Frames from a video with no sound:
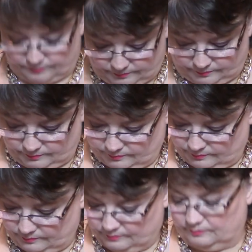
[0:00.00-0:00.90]

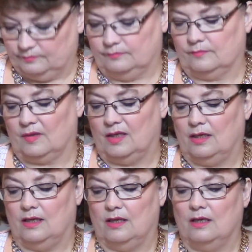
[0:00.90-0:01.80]

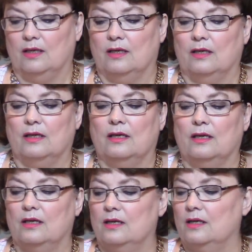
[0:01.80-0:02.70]

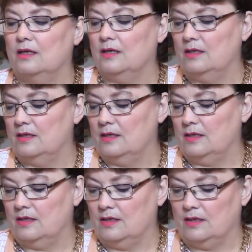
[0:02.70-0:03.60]

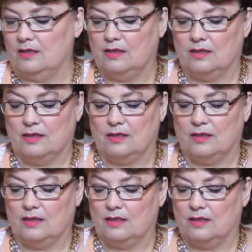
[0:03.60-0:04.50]

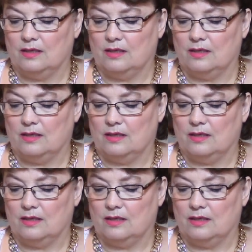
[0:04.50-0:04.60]
Nothing is said.